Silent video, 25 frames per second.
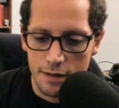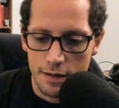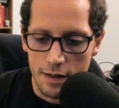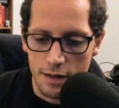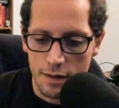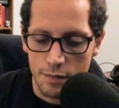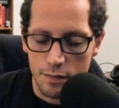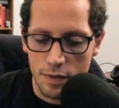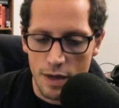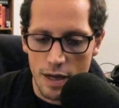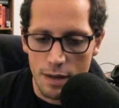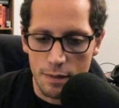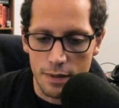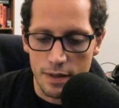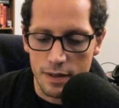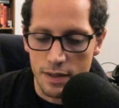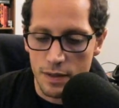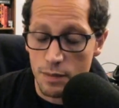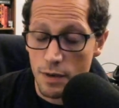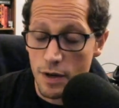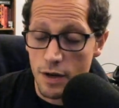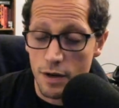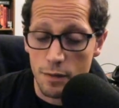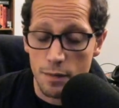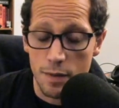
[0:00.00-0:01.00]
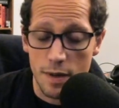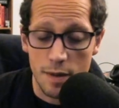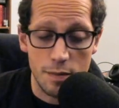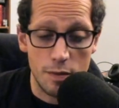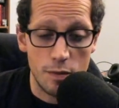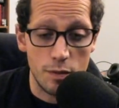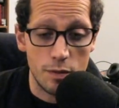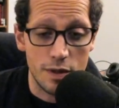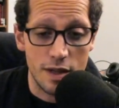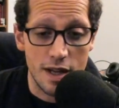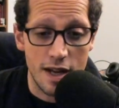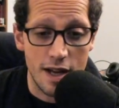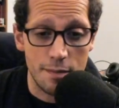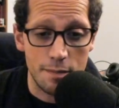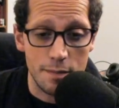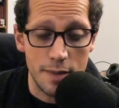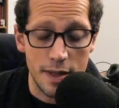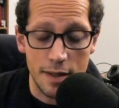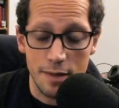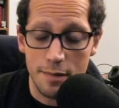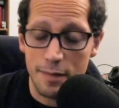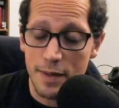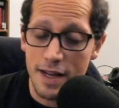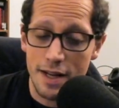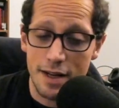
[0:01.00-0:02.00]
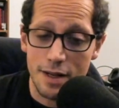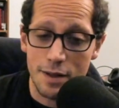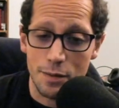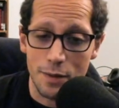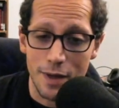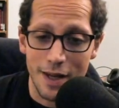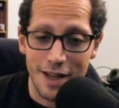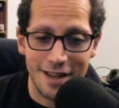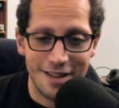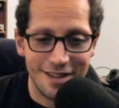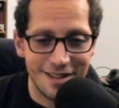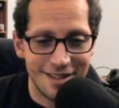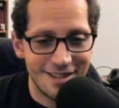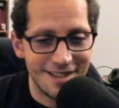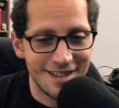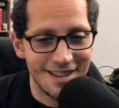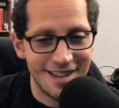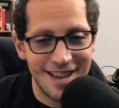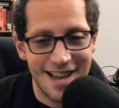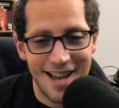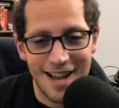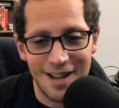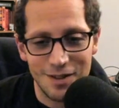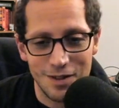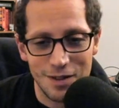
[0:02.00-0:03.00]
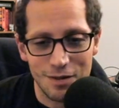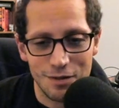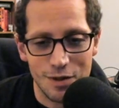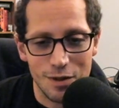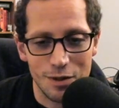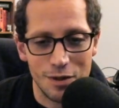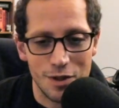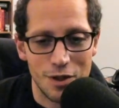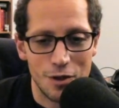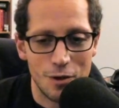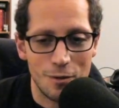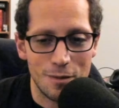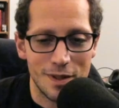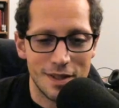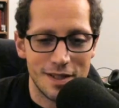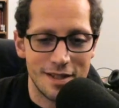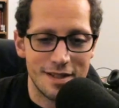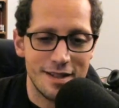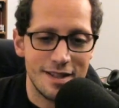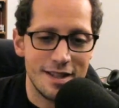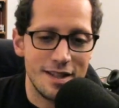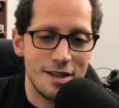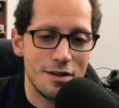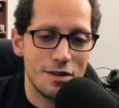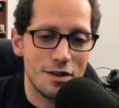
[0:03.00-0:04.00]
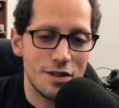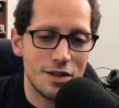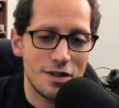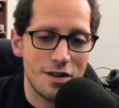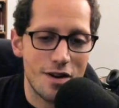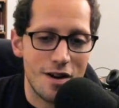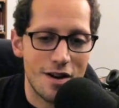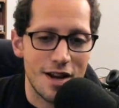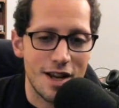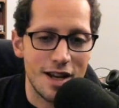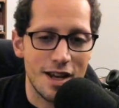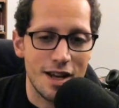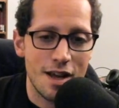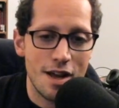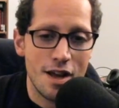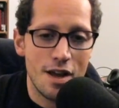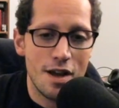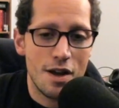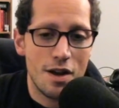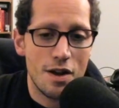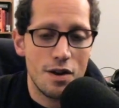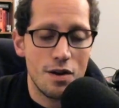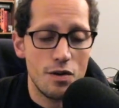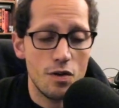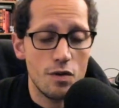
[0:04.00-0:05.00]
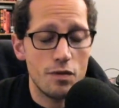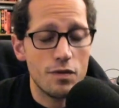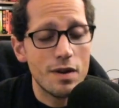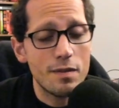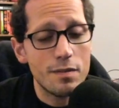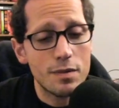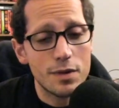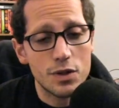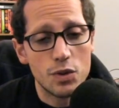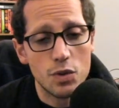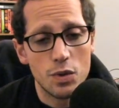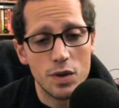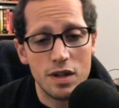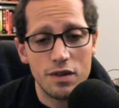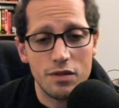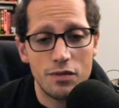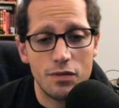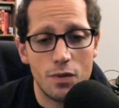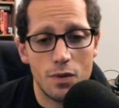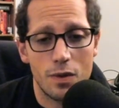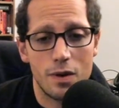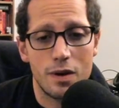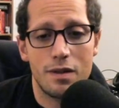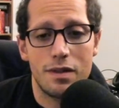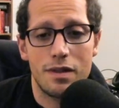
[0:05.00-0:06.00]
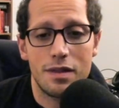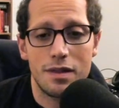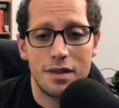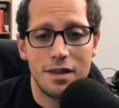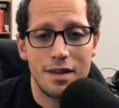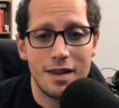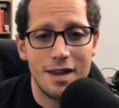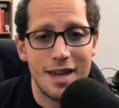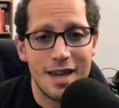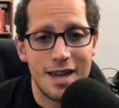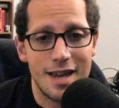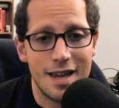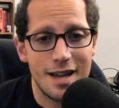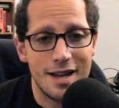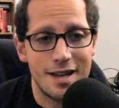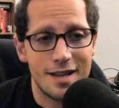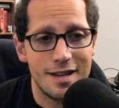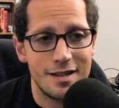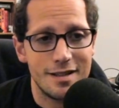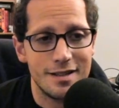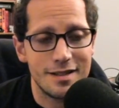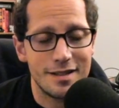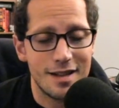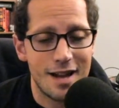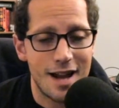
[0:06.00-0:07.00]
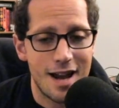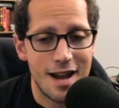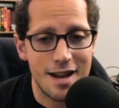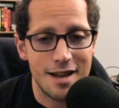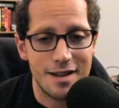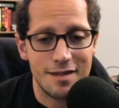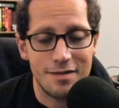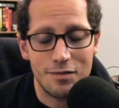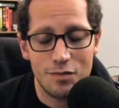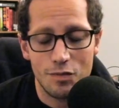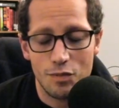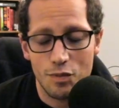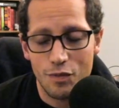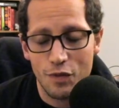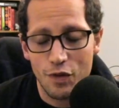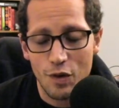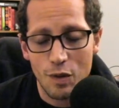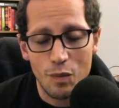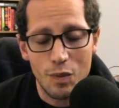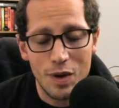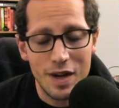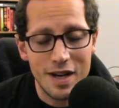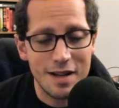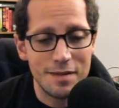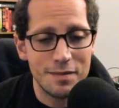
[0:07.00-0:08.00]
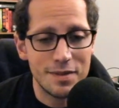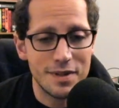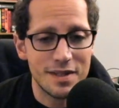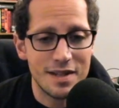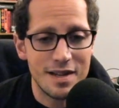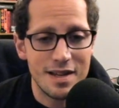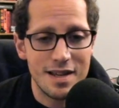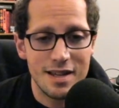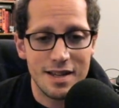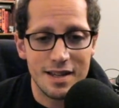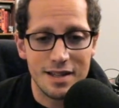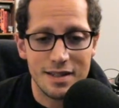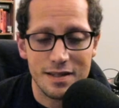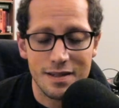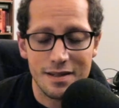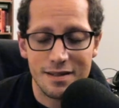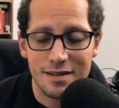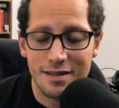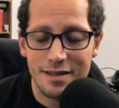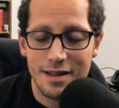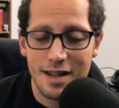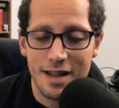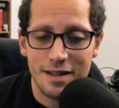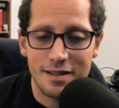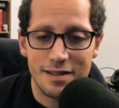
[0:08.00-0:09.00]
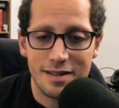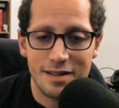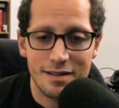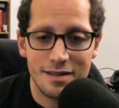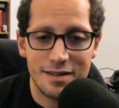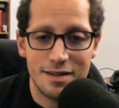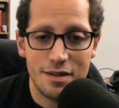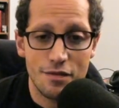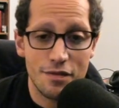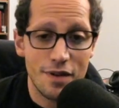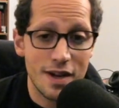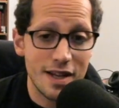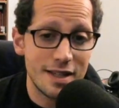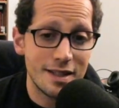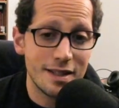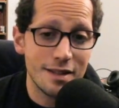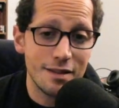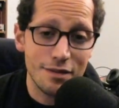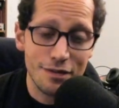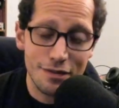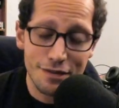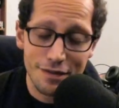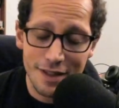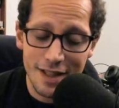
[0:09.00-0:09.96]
Probably smarter people will not be, but anyway, House of Gucci opens in theaters starting November 24th, and from what I'm seeing, it's divisive.